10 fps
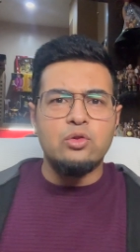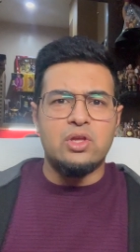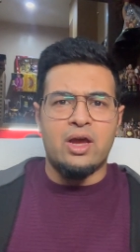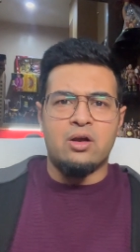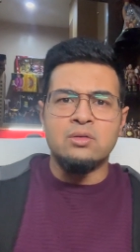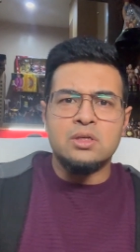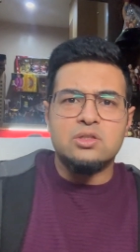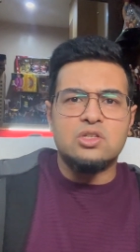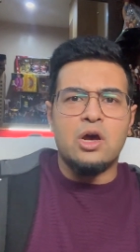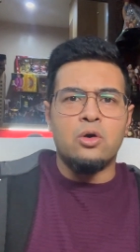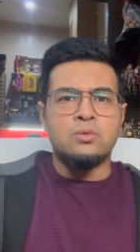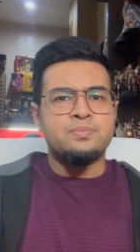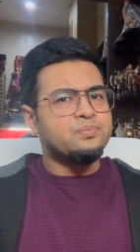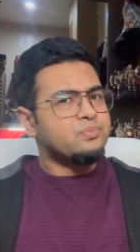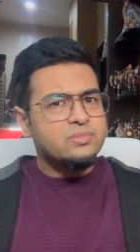there. So
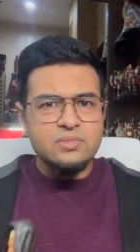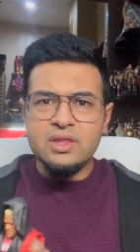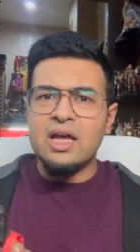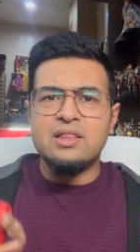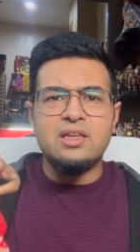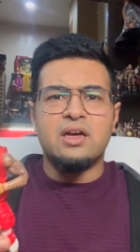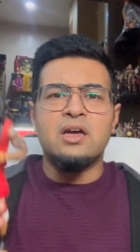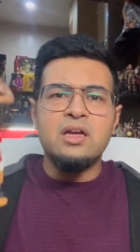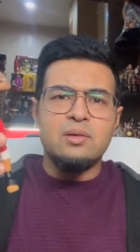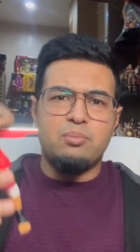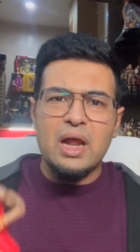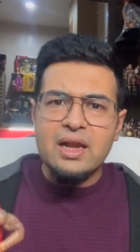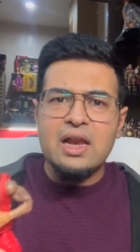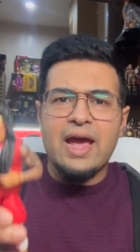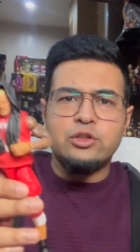the
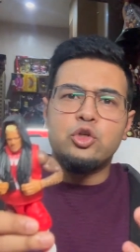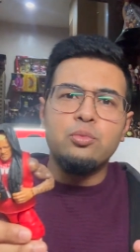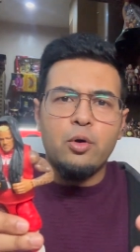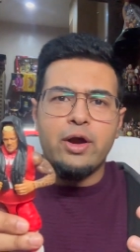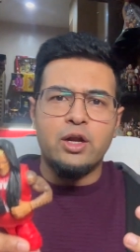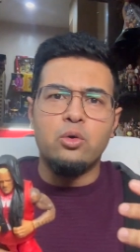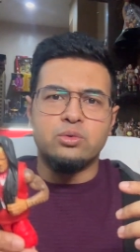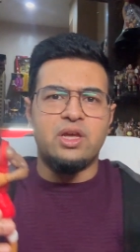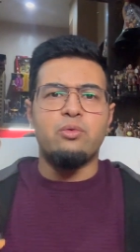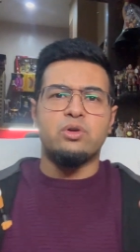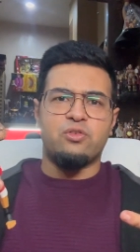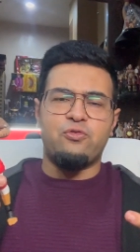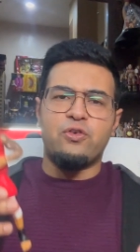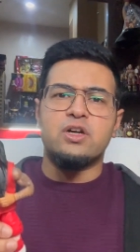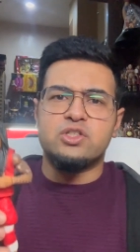Bloodline 2.0, they were the
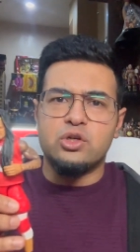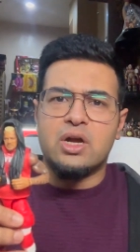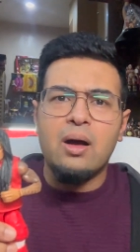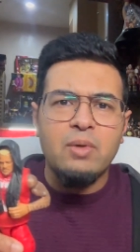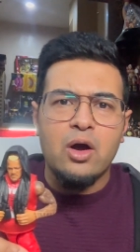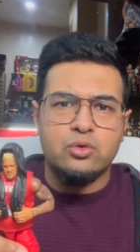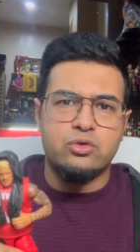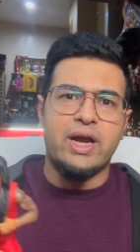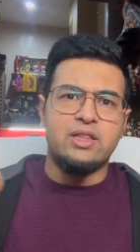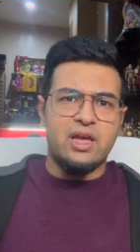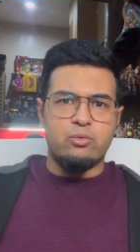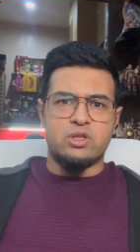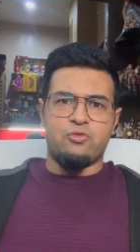first to come out, right? They were the